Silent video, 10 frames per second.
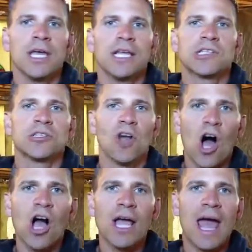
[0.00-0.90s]
as
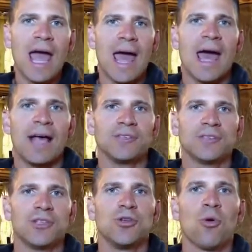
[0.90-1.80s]
long
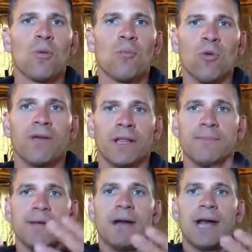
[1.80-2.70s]
as you're moving, like
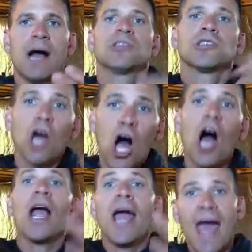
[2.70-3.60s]
me right now, as
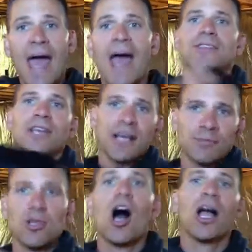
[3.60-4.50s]
long as, like
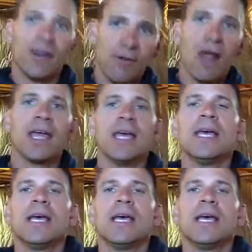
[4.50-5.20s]
I'm talking, right?